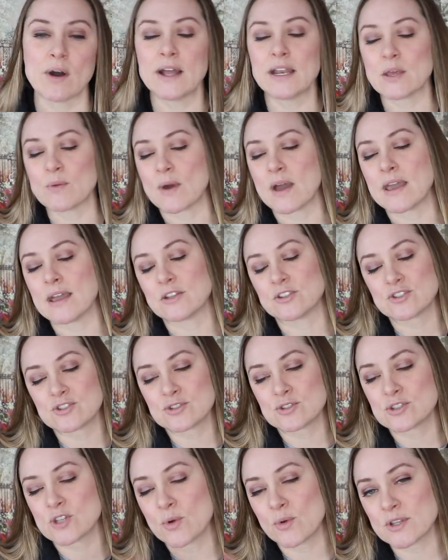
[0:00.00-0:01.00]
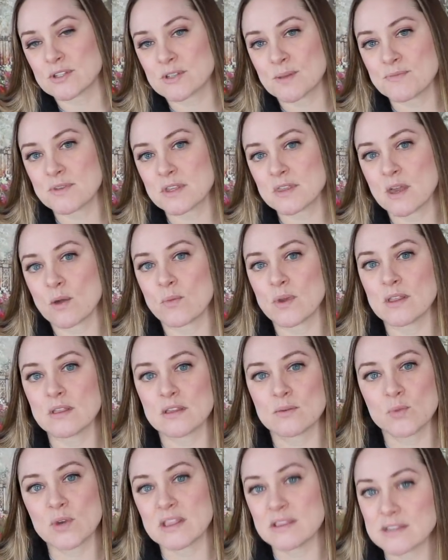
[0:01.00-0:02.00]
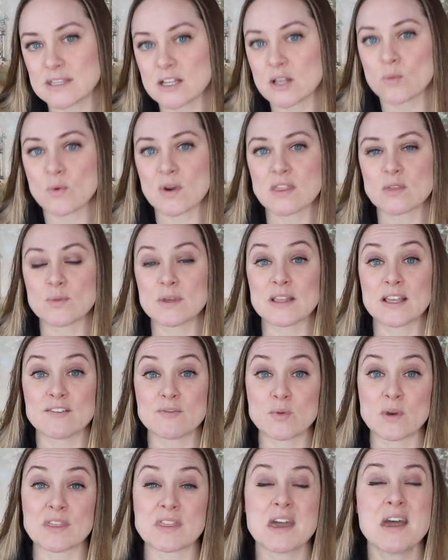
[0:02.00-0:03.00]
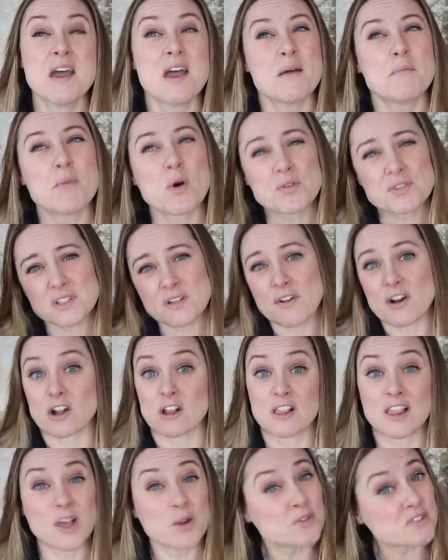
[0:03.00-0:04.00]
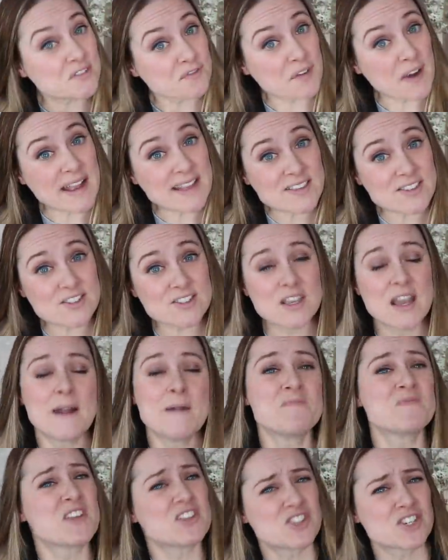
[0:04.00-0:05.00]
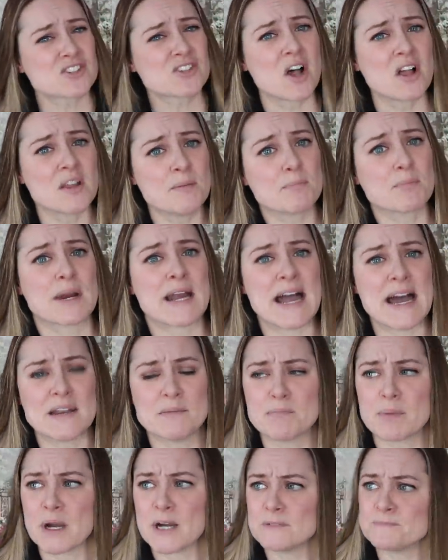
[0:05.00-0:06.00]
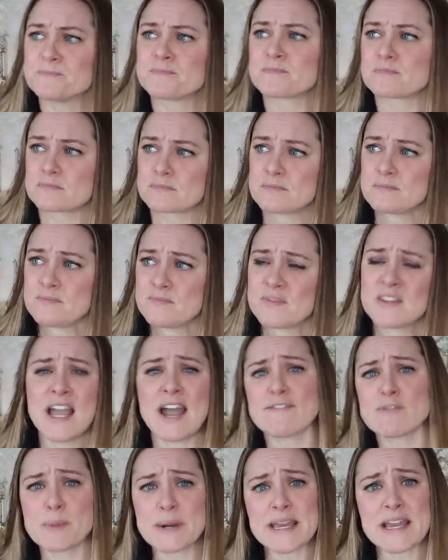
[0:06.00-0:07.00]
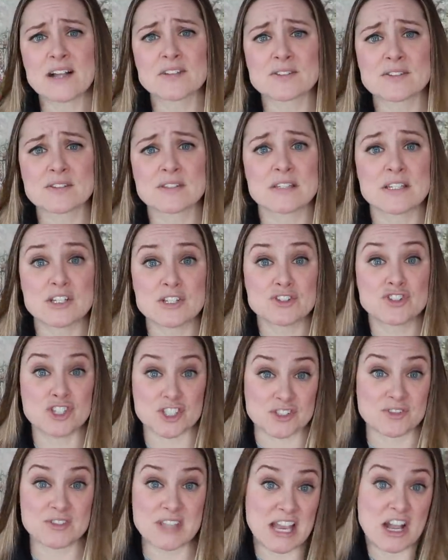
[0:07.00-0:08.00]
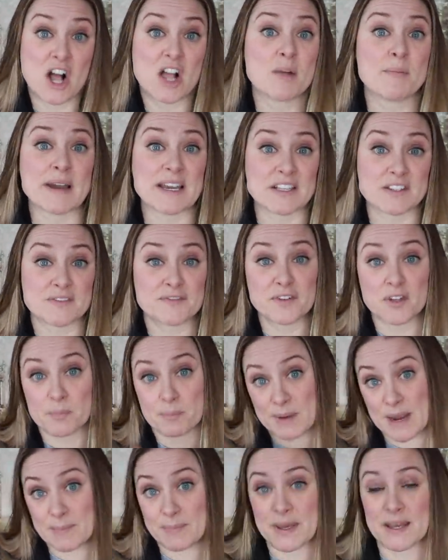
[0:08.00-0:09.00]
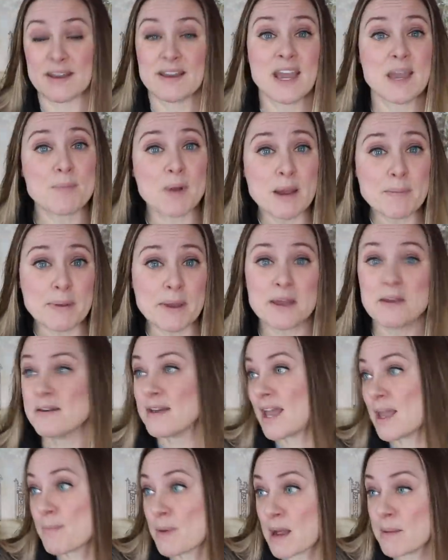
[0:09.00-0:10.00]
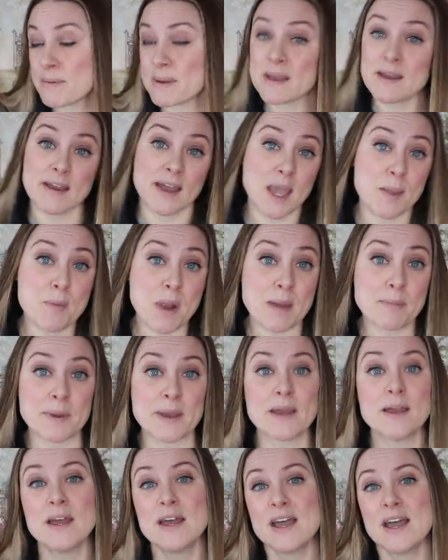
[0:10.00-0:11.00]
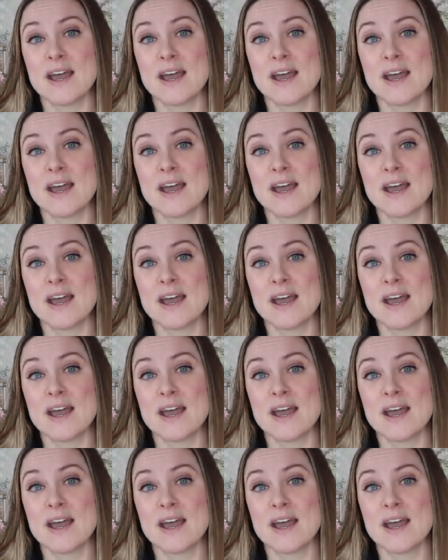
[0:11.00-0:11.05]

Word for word: Anyway, it's so it's something that we we deal with, we live with. Most of our close friends just call him Brad, but everybody else just they call him by his full Brad Pitt. Hey Brad Pitt, hey Brad Pitt, hey Brad Pitt.